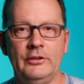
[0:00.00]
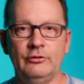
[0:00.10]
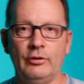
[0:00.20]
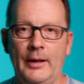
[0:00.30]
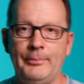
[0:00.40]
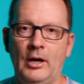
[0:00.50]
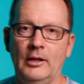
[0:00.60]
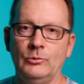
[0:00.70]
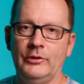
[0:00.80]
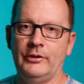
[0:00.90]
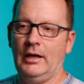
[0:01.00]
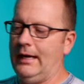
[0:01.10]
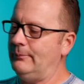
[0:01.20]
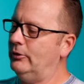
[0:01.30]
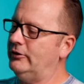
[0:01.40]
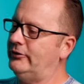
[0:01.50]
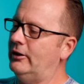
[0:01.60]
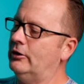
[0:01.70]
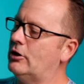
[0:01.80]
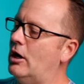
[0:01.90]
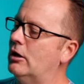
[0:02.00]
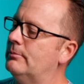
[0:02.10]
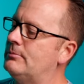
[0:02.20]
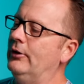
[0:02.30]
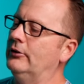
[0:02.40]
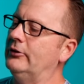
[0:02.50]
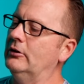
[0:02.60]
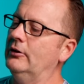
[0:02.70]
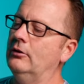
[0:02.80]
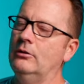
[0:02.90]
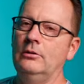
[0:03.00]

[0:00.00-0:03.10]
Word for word: this tripod with the hybrid center column, there's a little